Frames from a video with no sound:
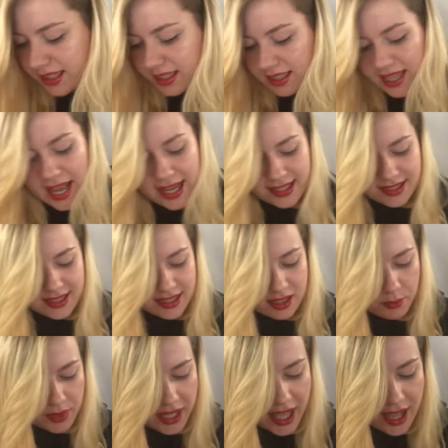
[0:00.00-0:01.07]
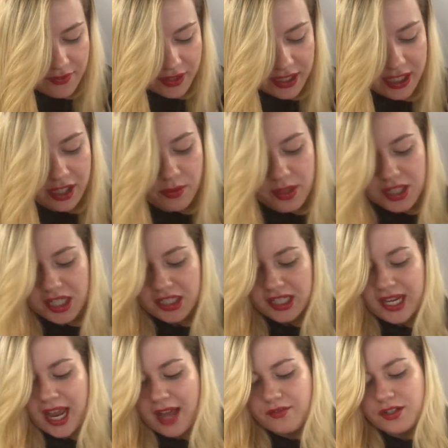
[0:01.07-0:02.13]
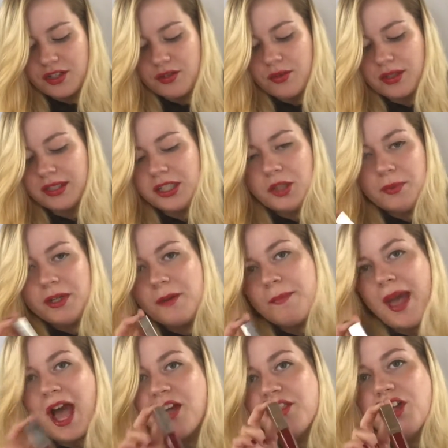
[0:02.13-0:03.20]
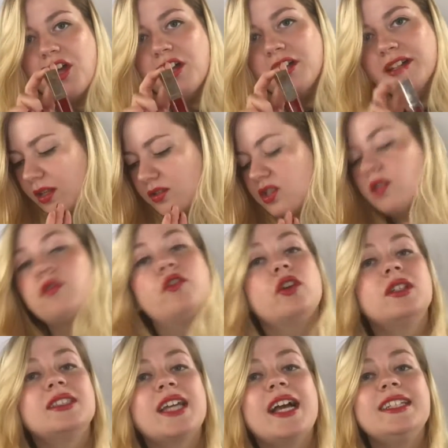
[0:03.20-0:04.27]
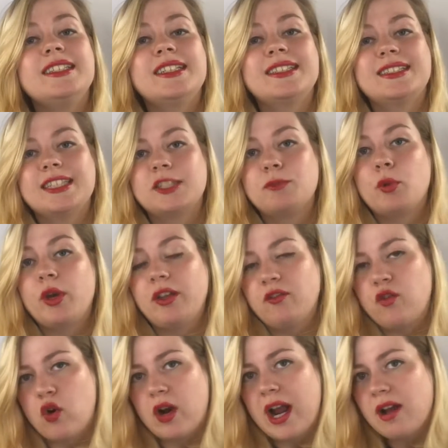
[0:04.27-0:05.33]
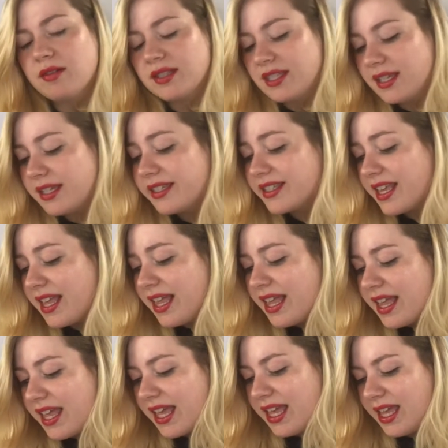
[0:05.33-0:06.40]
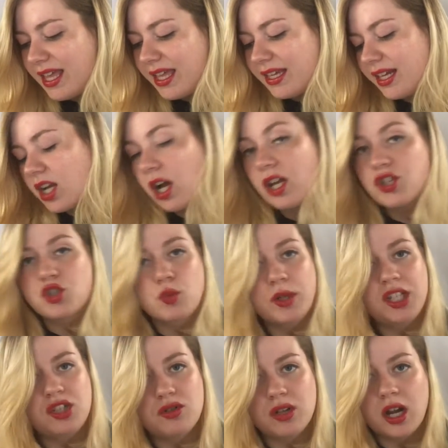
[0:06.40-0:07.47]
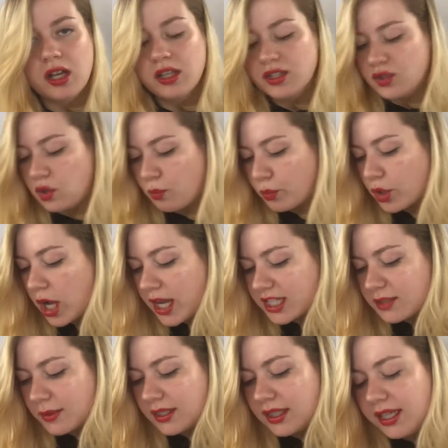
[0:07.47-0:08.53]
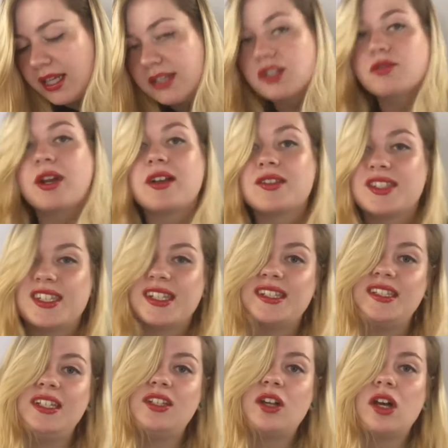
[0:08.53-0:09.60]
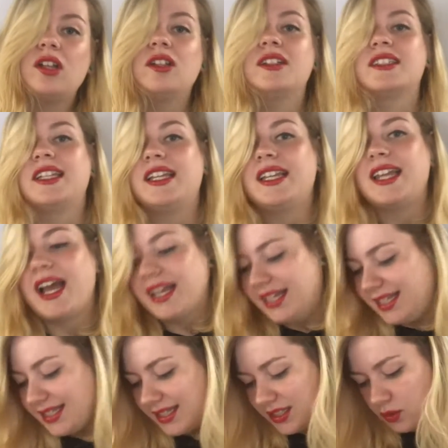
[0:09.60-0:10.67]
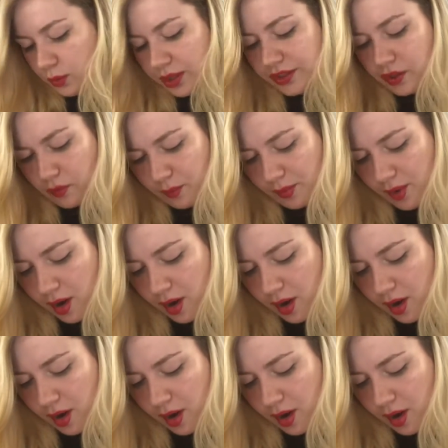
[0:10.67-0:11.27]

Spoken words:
And the last thing that we have in here, which I did have to do a little bit of math on, so full size it is 6.4 ounces, and it costs $22, so approximately it's around $16.90 worth of